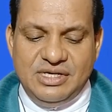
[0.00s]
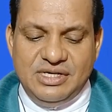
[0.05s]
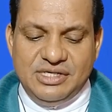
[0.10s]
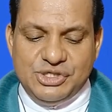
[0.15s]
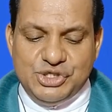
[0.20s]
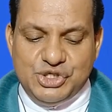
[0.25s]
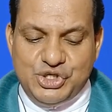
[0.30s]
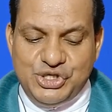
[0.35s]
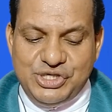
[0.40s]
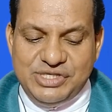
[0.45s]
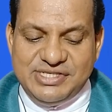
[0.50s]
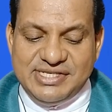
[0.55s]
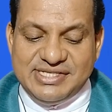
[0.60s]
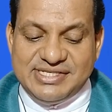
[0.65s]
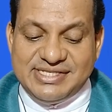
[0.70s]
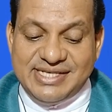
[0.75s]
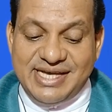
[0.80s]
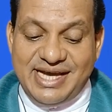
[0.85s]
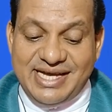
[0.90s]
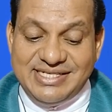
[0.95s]
Jesus
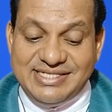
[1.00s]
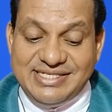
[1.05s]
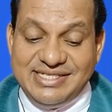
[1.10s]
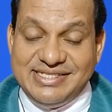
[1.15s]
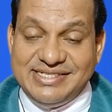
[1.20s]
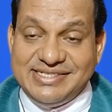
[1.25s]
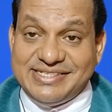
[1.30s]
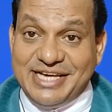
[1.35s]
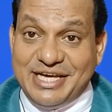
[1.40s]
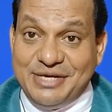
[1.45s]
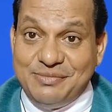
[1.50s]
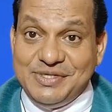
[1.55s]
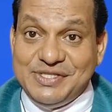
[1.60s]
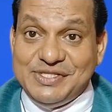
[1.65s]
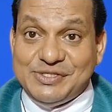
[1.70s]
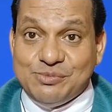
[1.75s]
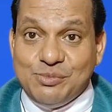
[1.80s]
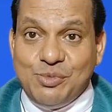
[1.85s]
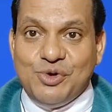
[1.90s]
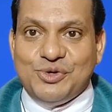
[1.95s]
sat in Simon's
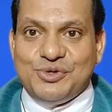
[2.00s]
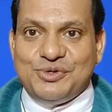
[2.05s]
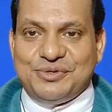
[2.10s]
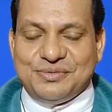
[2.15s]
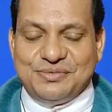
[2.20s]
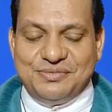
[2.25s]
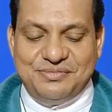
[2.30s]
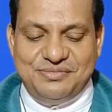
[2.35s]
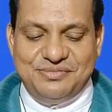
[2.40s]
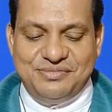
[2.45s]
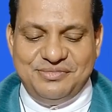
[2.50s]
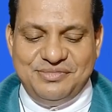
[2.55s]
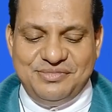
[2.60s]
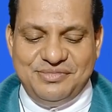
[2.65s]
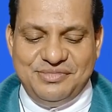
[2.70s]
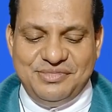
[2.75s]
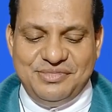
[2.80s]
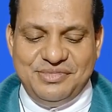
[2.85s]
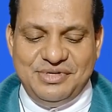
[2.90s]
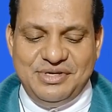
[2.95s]
boat.
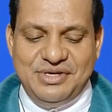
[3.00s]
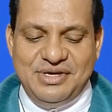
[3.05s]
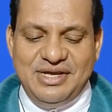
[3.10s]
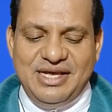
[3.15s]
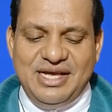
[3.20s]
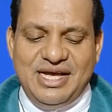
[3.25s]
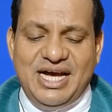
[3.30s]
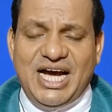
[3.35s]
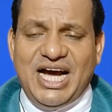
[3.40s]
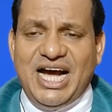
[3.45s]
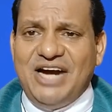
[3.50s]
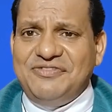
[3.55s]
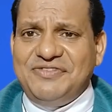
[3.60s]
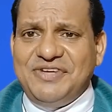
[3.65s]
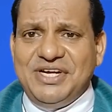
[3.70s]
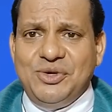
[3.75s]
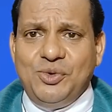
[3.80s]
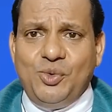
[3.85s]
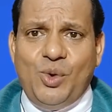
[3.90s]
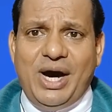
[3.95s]
After
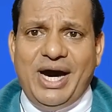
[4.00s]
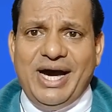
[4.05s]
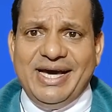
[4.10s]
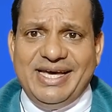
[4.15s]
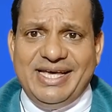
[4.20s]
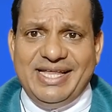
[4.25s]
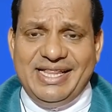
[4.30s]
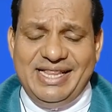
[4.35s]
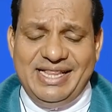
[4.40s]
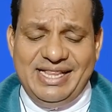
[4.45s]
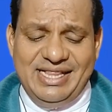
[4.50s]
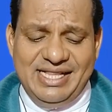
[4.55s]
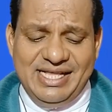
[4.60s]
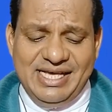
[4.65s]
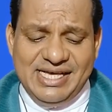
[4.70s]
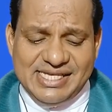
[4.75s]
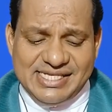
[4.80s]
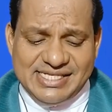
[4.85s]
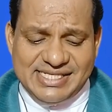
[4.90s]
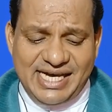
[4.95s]
a while,
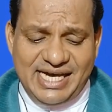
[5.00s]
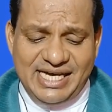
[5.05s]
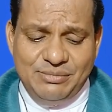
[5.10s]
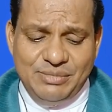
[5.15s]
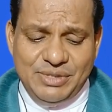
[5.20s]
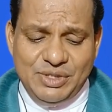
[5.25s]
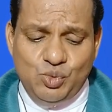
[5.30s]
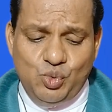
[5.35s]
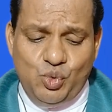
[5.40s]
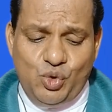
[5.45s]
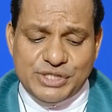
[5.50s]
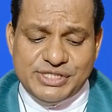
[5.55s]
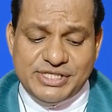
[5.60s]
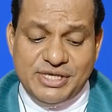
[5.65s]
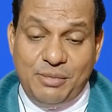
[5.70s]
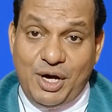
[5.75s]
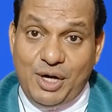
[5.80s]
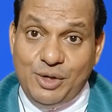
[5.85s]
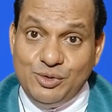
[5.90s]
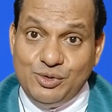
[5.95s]
Simon was
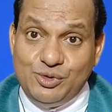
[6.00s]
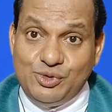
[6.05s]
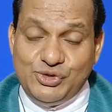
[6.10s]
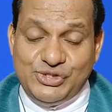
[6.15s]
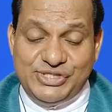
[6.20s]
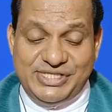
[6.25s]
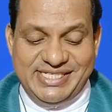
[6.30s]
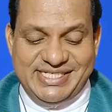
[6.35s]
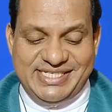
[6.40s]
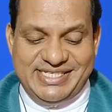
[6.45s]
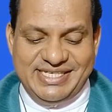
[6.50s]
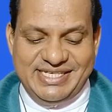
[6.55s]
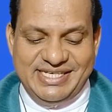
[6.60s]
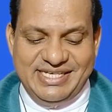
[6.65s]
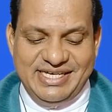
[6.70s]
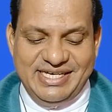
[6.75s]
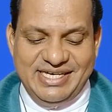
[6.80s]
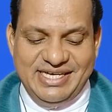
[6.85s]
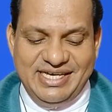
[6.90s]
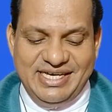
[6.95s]
about to sit
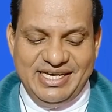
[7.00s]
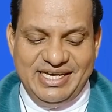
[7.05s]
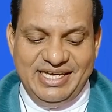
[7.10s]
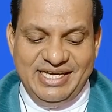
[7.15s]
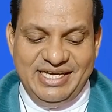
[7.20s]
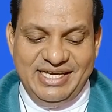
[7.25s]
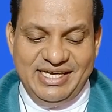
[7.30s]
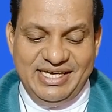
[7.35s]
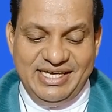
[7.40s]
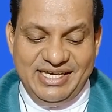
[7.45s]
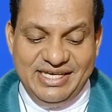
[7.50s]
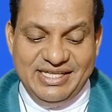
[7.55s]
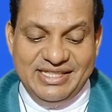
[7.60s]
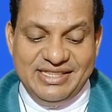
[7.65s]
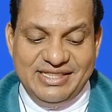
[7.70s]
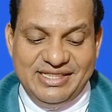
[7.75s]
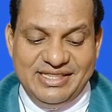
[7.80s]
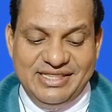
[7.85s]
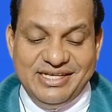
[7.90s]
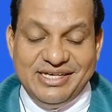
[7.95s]

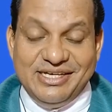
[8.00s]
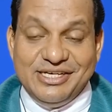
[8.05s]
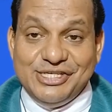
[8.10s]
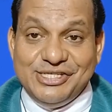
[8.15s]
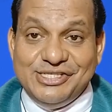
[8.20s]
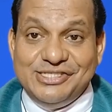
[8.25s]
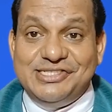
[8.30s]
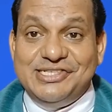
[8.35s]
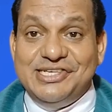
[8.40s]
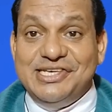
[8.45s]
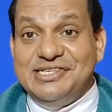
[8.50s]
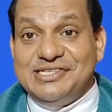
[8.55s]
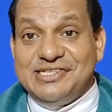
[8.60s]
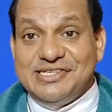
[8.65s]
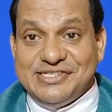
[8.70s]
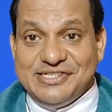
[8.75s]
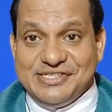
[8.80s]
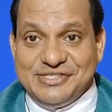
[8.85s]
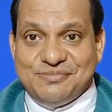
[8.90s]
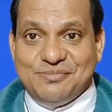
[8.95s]
in
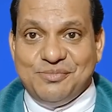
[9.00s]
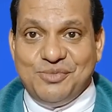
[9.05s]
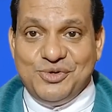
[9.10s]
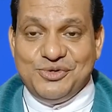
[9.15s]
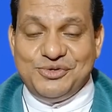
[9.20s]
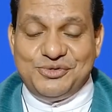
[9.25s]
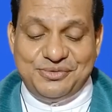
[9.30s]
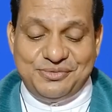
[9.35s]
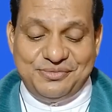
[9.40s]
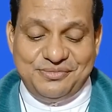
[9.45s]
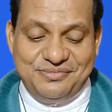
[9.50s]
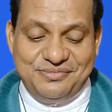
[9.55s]
Jesus' boat.